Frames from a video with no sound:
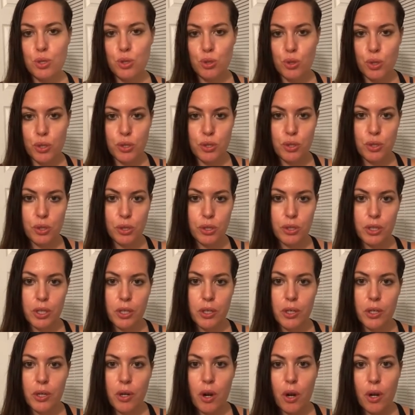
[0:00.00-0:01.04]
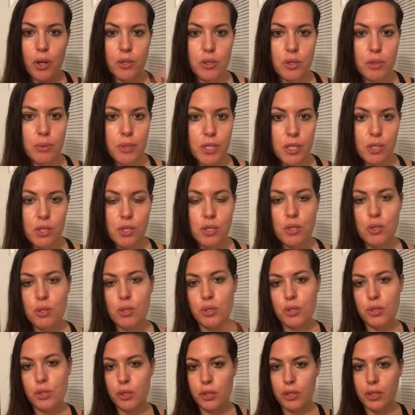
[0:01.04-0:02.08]
Trust Your Glitter on Twitch,
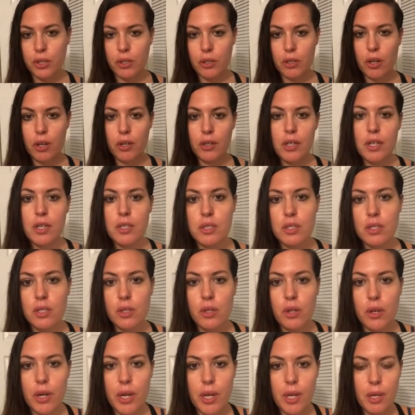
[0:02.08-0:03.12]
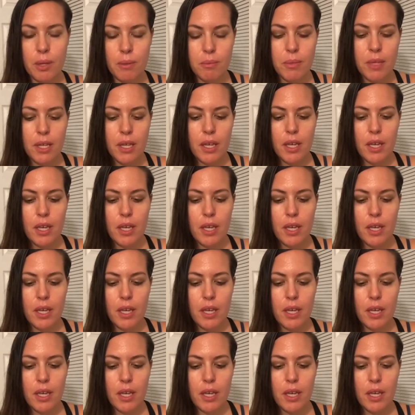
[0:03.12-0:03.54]
Trust Your Glitter on Instagram,